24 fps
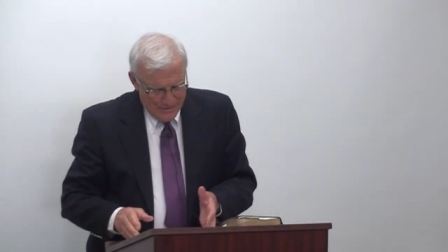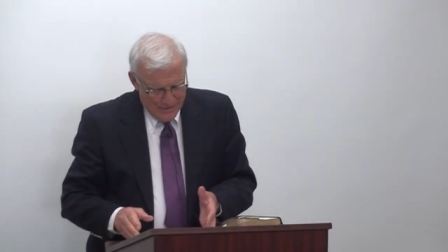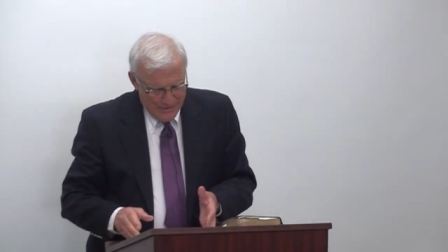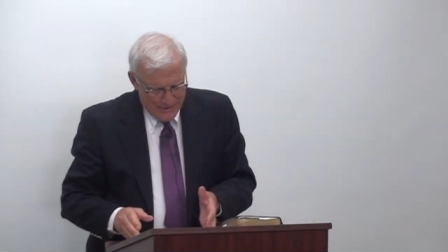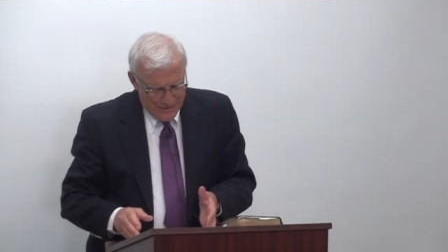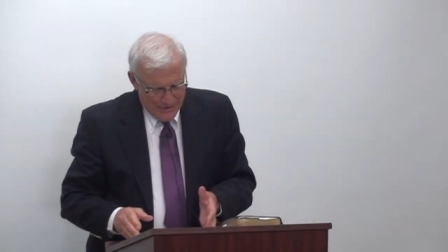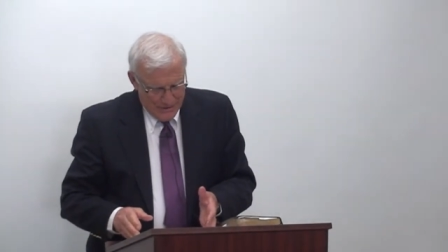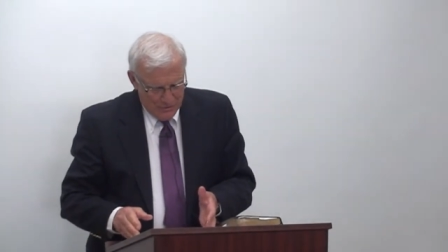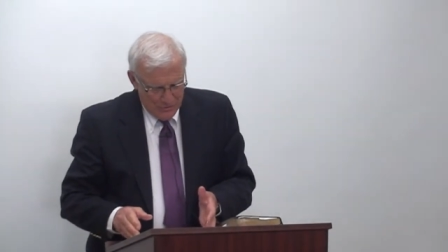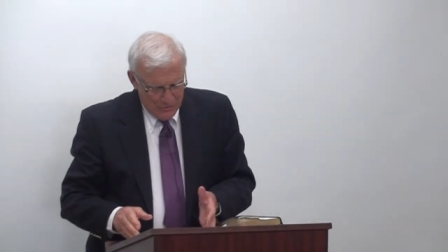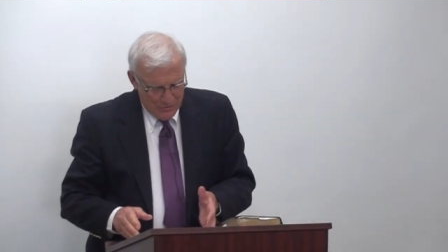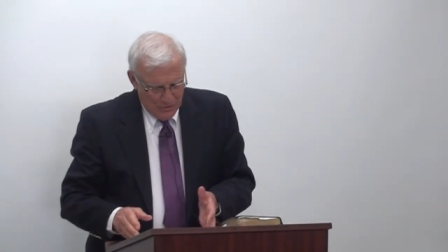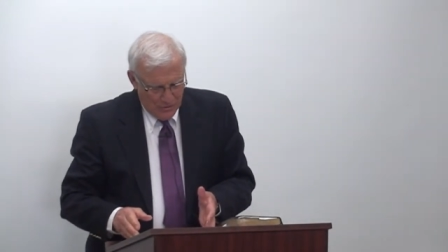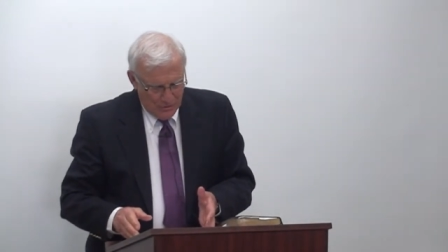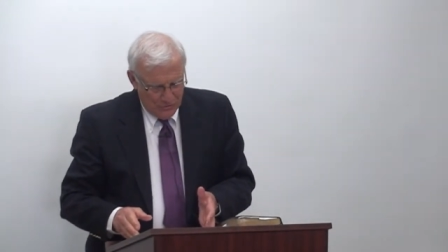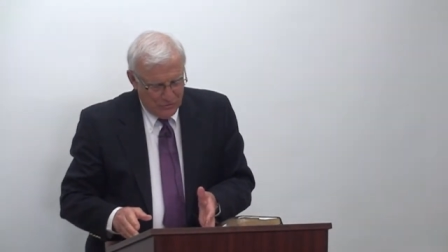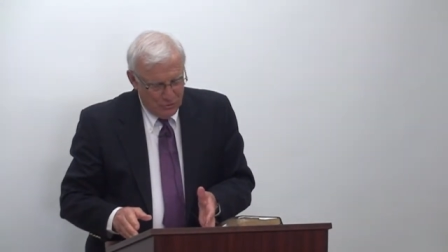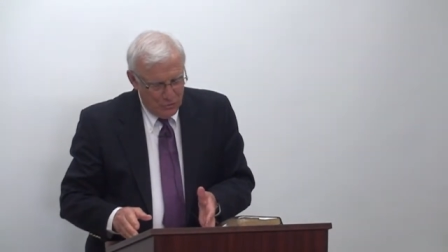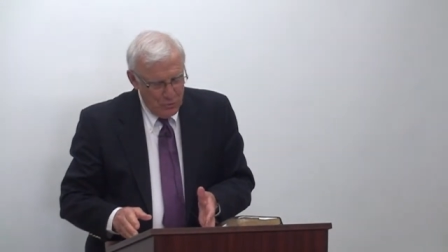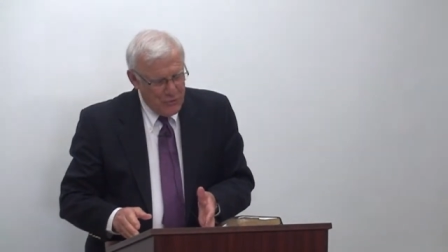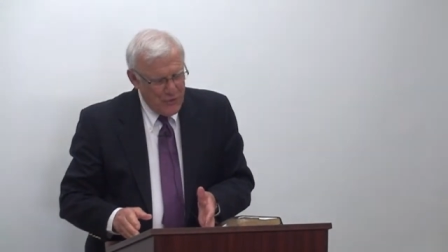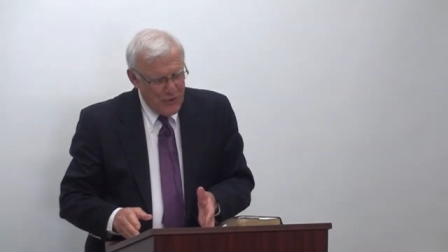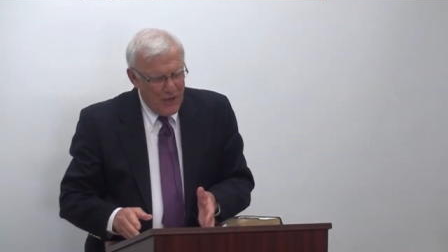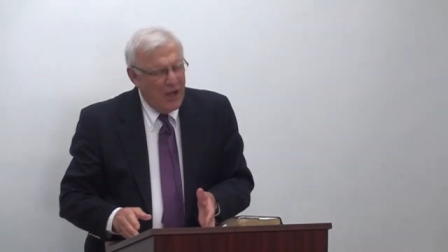in
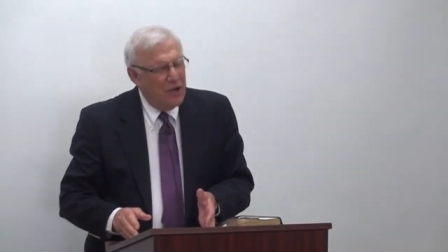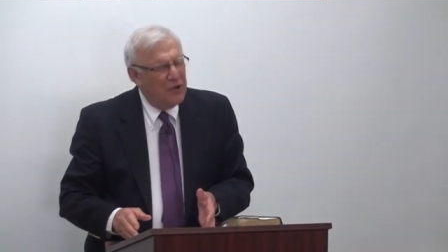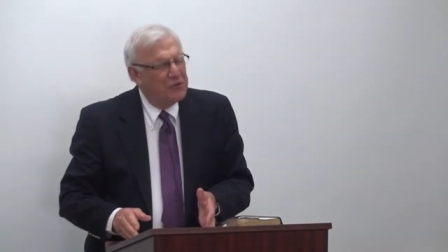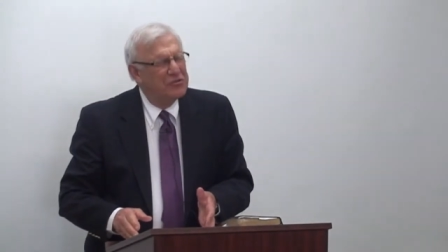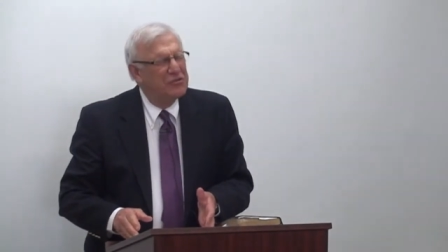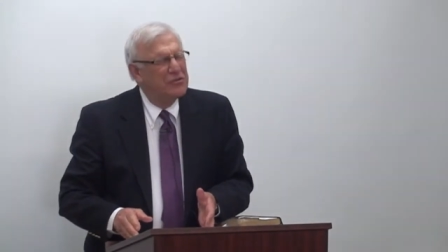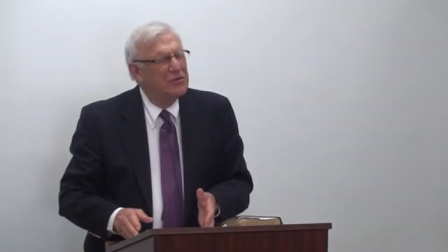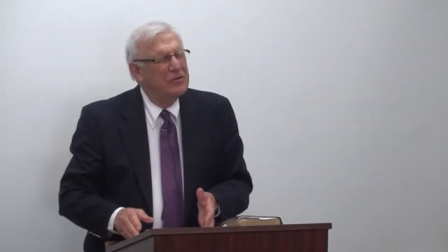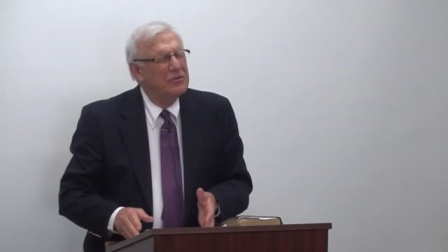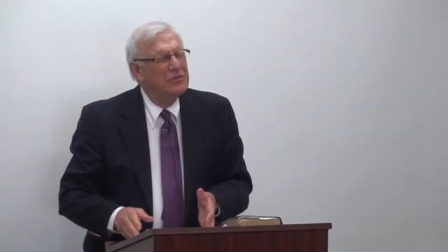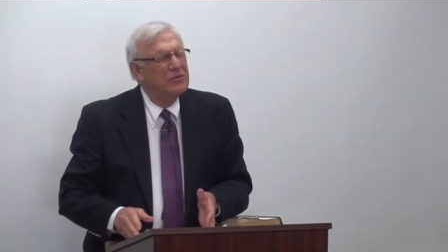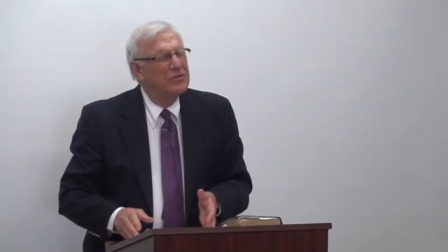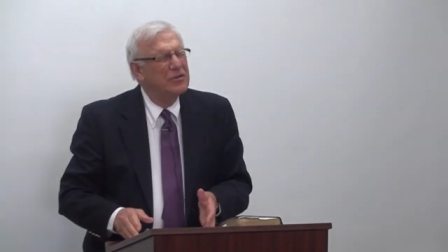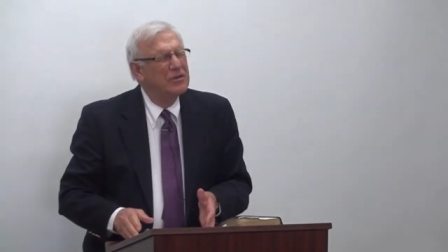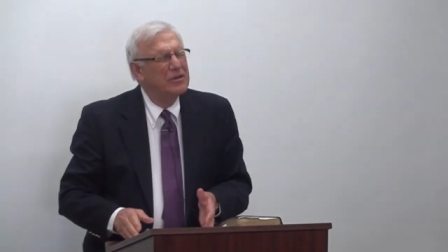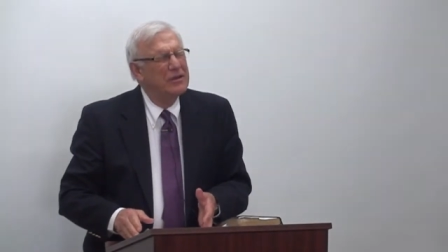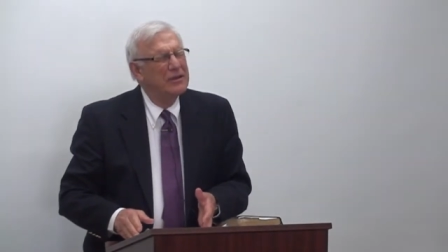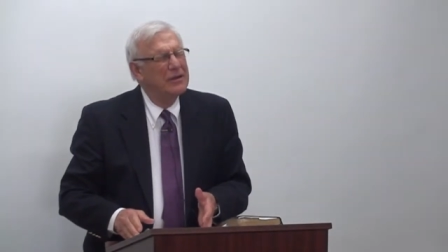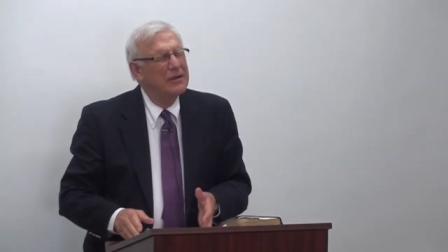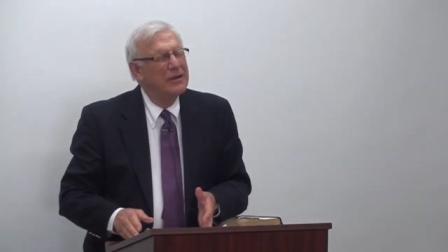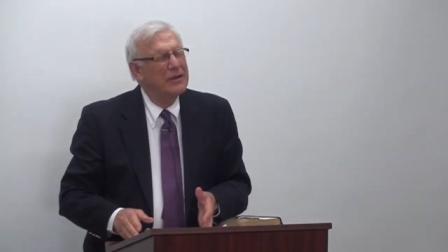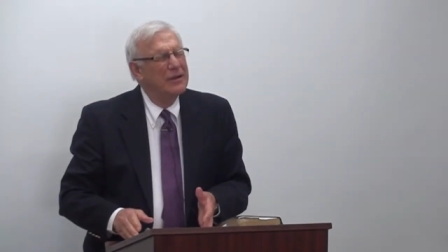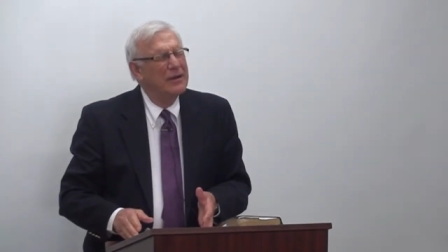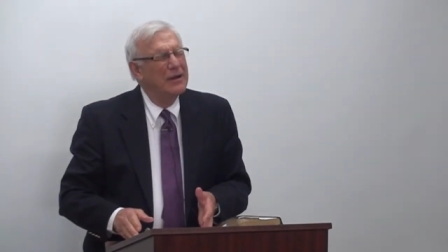2000,
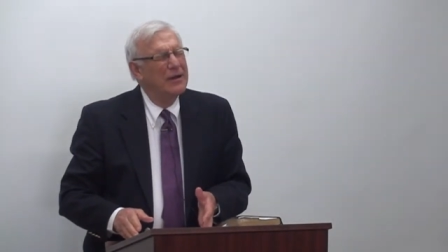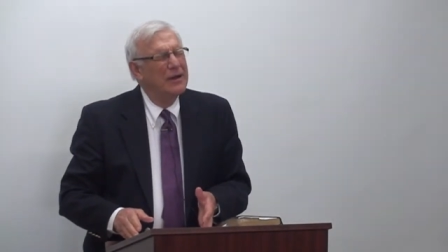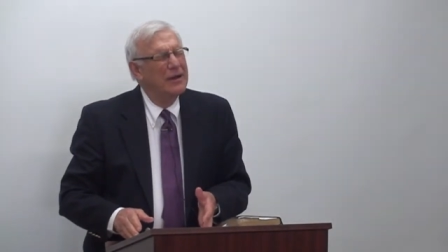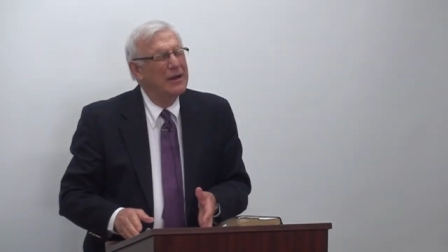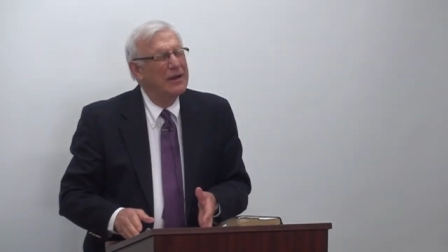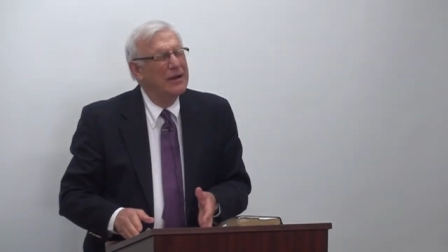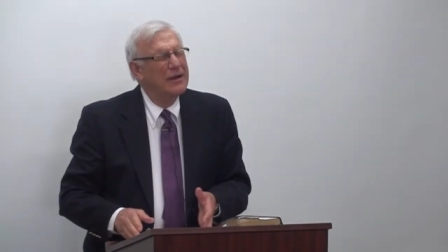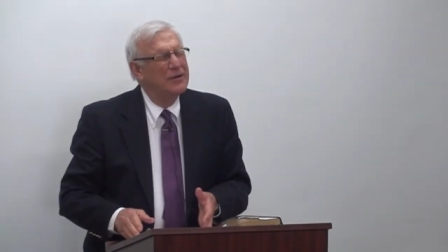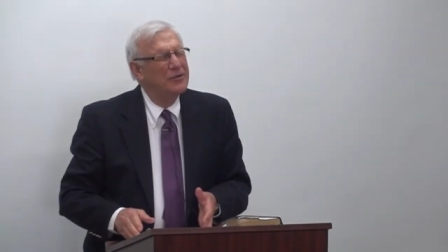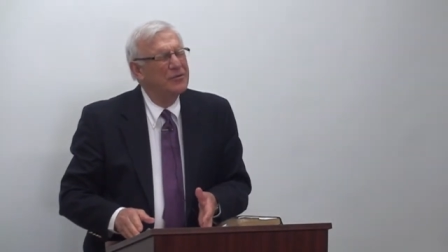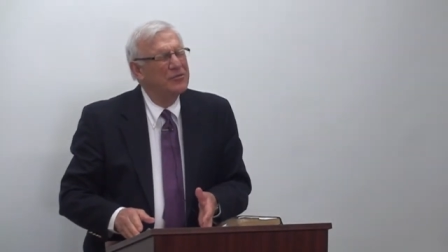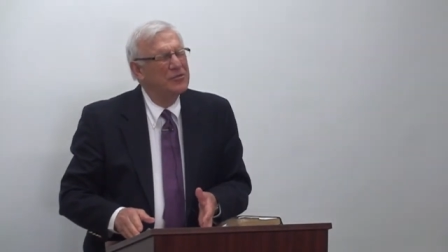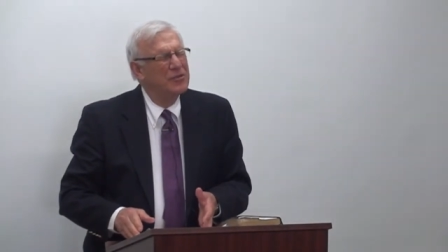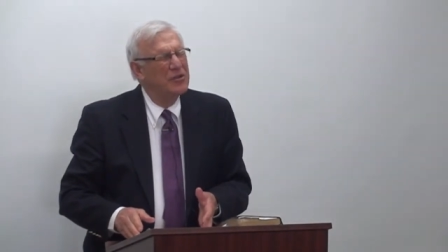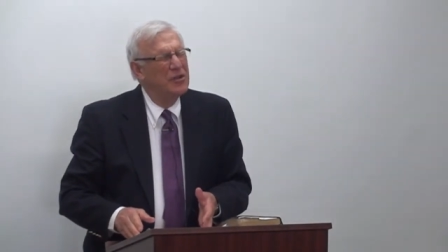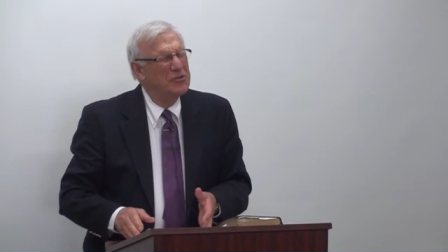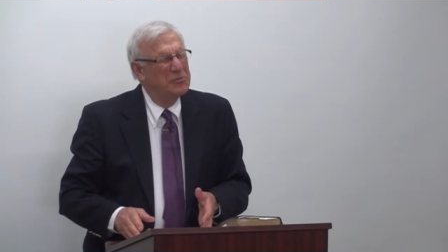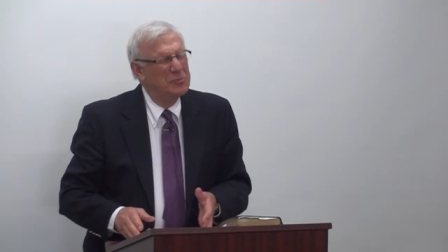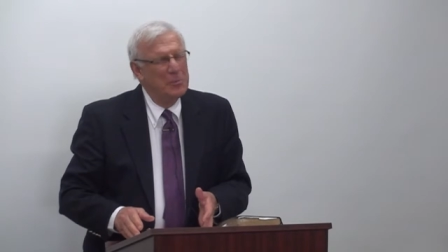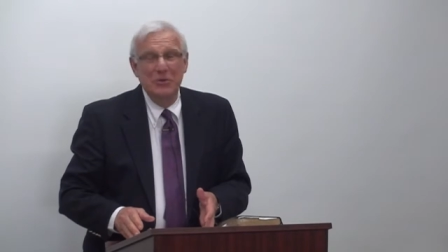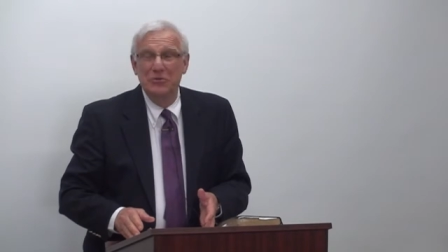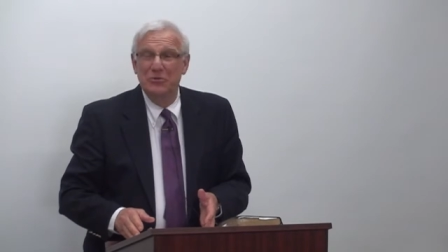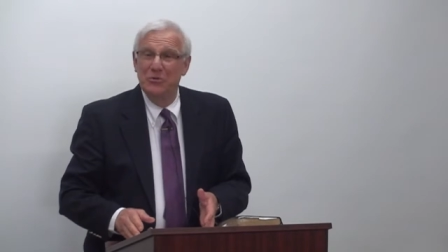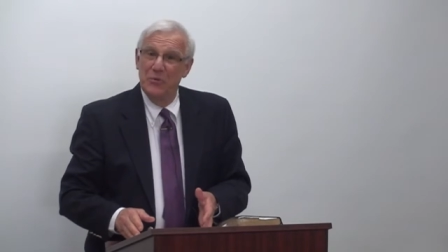uh, excuse me,